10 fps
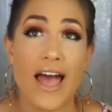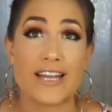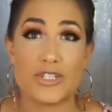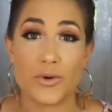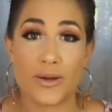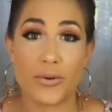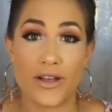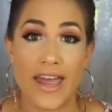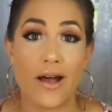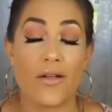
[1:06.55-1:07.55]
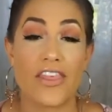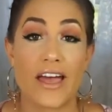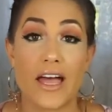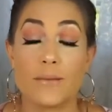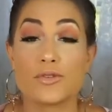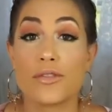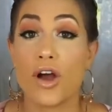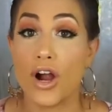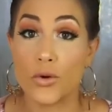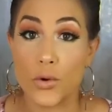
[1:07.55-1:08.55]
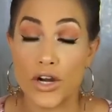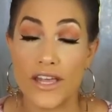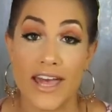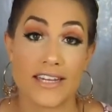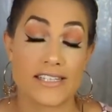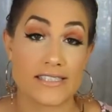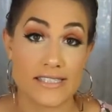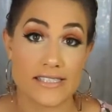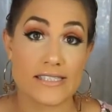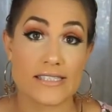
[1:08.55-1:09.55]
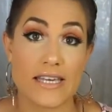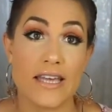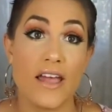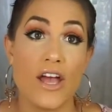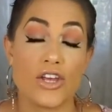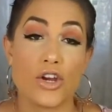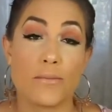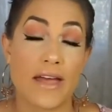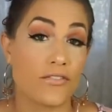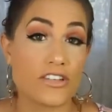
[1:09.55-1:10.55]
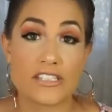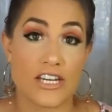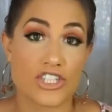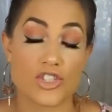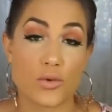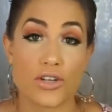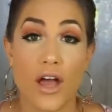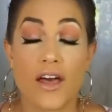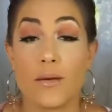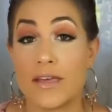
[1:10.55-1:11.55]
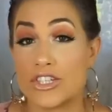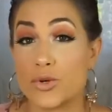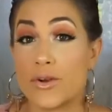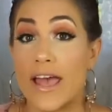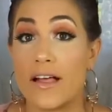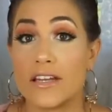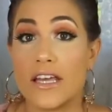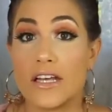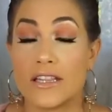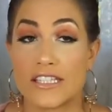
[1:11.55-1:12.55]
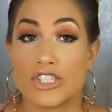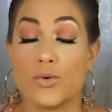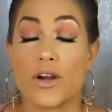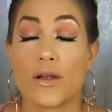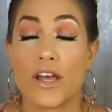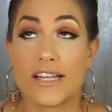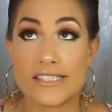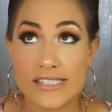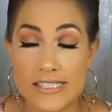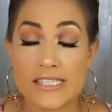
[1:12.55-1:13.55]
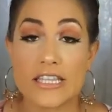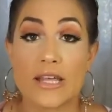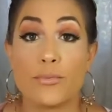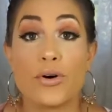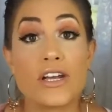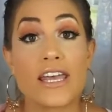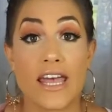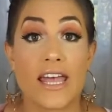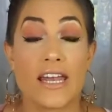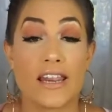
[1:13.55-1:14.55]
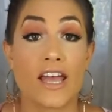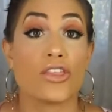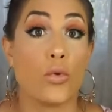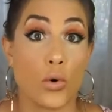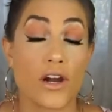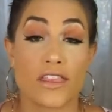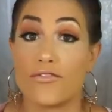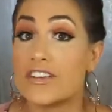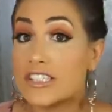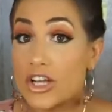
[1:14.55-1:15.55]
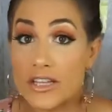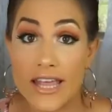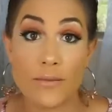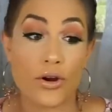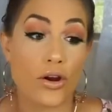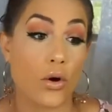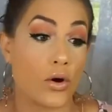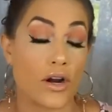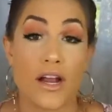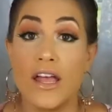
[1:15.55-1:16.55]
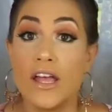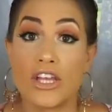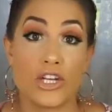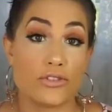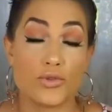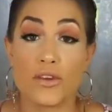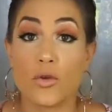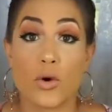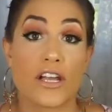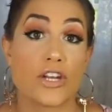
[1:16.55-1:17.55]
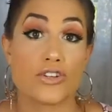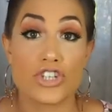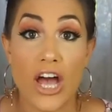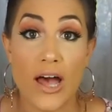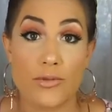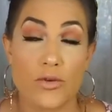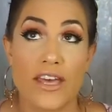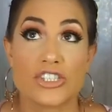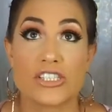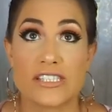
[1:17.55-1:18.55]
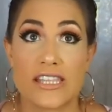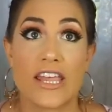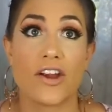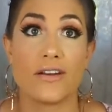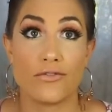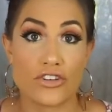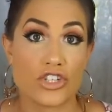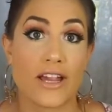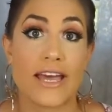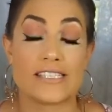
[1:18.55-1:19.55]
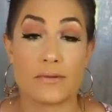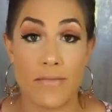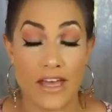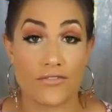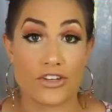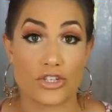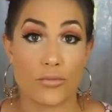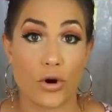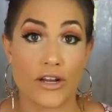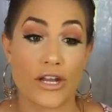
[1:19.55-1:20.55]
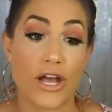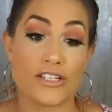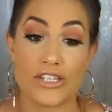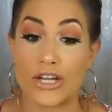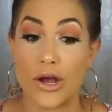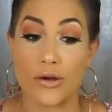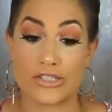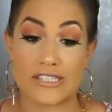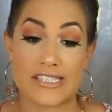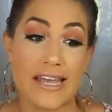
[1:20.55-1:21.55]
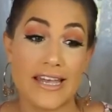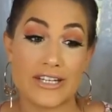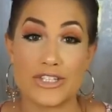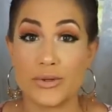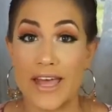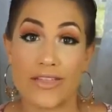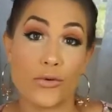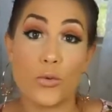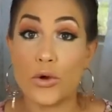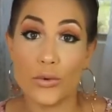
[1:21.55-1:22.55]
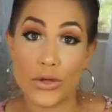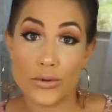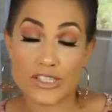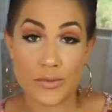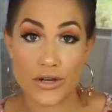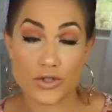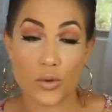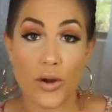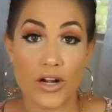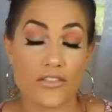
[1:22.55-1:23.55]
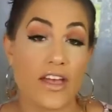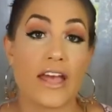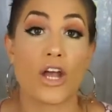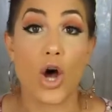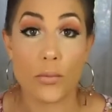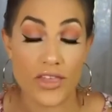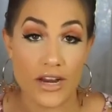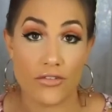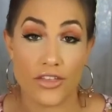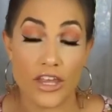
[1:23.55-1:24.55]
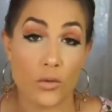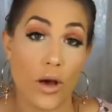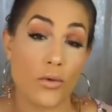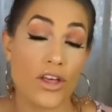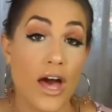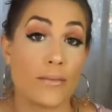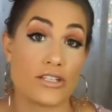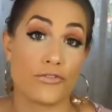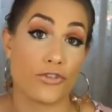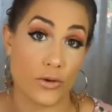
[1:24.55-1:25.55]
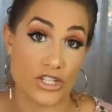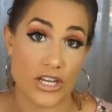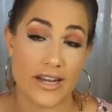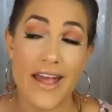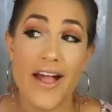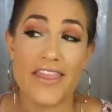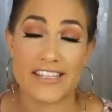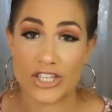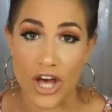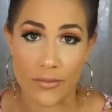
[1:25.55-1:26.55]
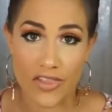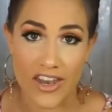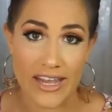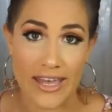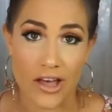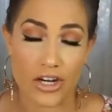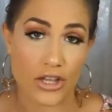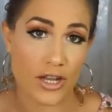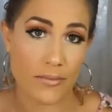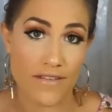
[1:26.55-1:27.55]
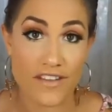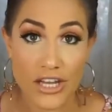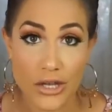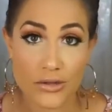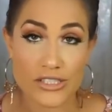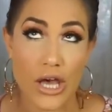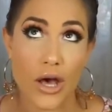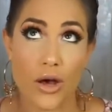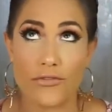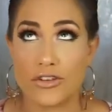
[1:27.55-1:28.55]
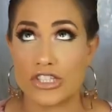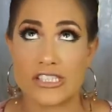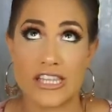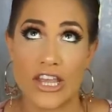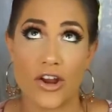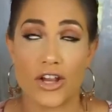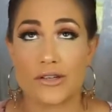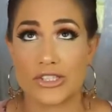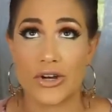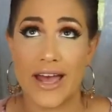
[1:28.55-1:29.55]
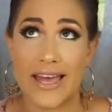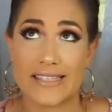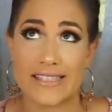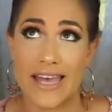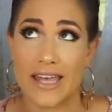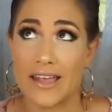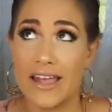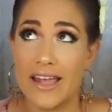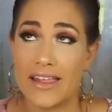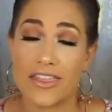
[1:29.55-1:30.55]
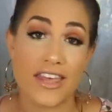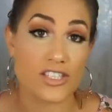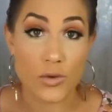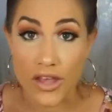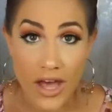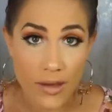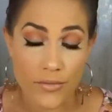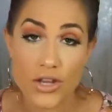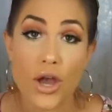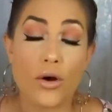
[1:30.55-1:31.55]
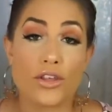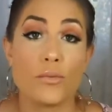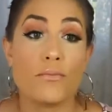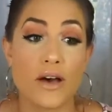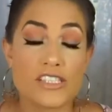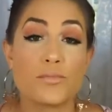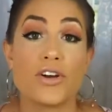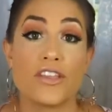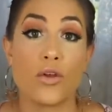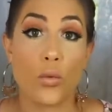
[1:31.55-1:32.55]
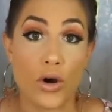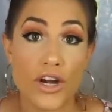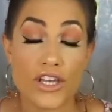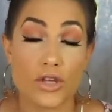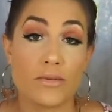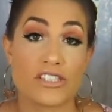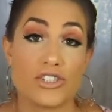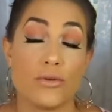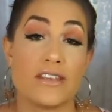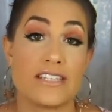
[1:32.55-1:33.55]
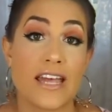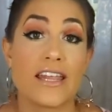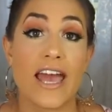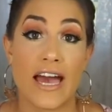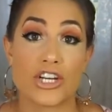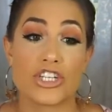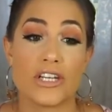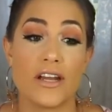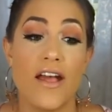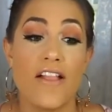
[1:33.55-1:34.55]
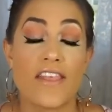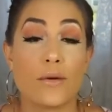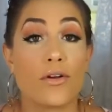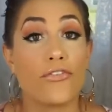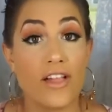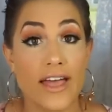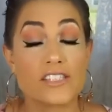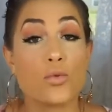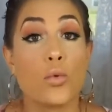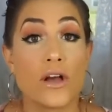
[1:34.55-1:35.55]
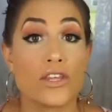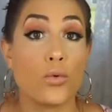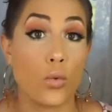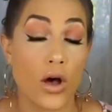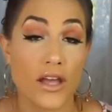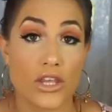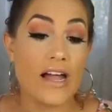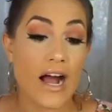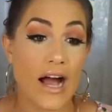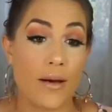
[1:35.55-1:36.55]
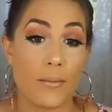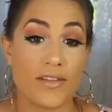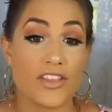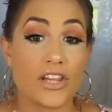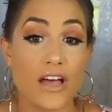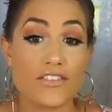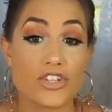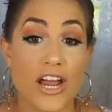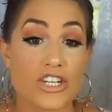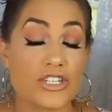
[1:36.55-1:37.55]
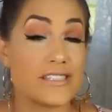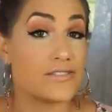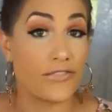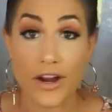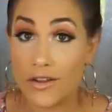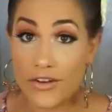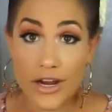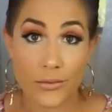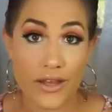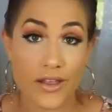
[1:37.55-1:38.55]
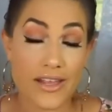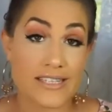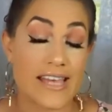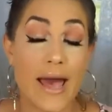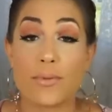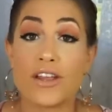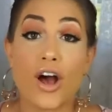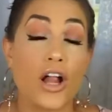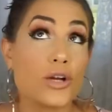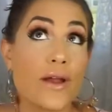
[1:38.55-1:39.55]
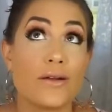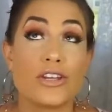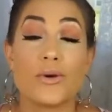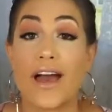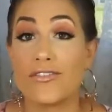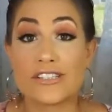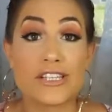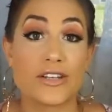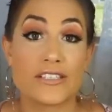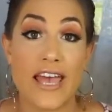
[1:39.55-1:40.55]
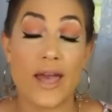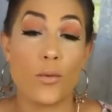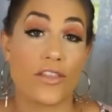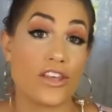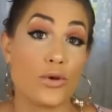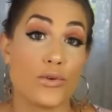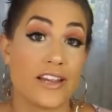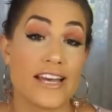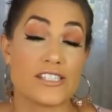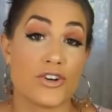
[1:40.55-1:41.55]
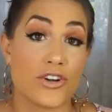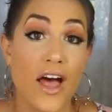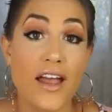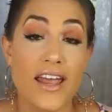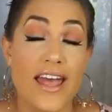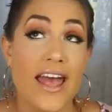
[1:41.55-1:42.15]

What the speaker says: I do want to point out that comes with hard work and consistency. Your manifestations will not come into reality unless you are consistently putting in like the work, the physical labor, or, you know, doing the work at your job. You can't just sit there and visualize and make a vision board and, you know, just do like the woo-woo spiritual part of it and hope that everything you want will come into fruition. That's a comment that I get on a lot of my videos. Oh, if you just sit there and close your eyes, like, things will come. No, you must put in the work. You must do the daily action that reflects what you want. But the law of attraction is very real. It is happening all around you every single day, whether you realize it or not.